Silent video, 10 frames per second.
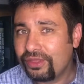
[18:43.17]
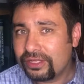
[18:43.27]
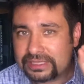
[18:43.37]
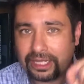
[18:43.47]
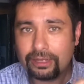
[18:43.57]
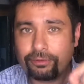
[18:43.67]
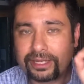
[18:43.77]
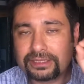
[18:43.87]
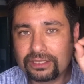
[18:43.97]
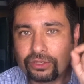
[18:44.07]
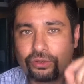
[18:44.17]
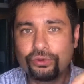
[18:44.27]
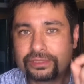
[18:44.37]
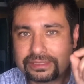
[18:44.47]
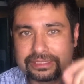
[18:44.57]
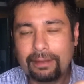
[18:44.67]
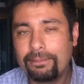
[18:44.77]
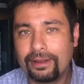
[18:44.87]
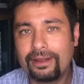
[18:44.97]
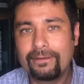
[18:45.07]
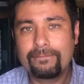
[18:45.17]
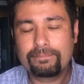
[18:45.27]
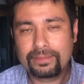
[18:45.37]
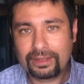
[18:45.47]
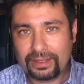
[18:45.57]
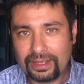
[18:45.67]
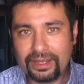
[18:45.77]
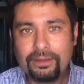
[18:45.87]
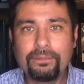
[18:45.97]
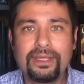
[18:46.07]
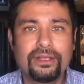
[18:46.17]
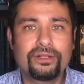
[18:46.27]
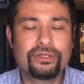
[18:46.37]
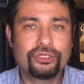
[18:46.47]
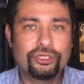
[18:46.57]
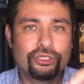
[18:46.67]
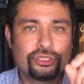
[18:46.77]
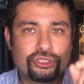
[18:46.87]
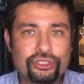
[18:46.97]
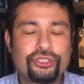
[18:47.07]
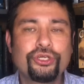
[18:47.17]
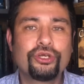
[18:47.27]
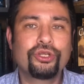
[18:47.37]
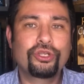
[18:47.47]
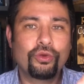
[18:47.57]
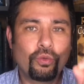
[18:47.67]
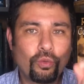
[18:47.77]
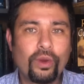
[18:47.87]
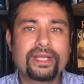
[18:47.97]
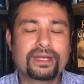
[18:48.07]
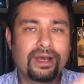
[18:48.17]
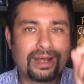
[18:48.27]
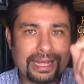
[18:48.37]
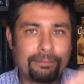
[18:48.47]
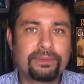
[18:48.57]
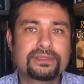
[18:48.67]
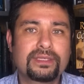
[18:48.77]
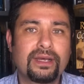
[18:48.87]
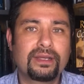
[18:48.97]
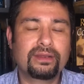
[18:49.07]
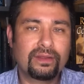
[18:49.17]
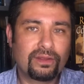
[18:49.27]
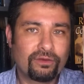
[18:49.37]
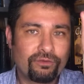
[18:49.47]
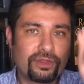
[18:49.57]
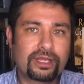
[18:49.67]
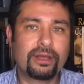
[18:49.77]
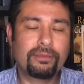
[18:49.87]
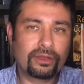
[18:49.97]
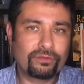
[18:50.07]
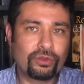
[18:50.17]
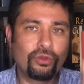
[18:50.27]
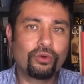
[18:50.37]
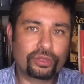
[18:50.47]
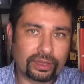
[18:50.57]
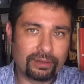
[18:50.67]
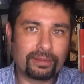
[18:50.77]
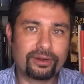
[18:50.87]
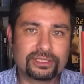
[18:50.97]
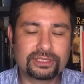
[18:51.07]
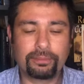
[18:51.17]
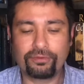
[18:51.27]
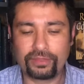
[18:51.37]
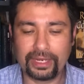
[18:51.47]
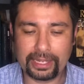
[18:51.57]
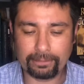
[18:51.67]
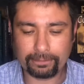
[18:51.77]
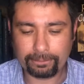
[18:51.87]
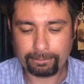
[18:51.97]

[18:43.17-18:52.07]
Celebrating the Lord's Supper in a meal should whet our appetite for the coming of the Lord and the marriage supper of the Lamb.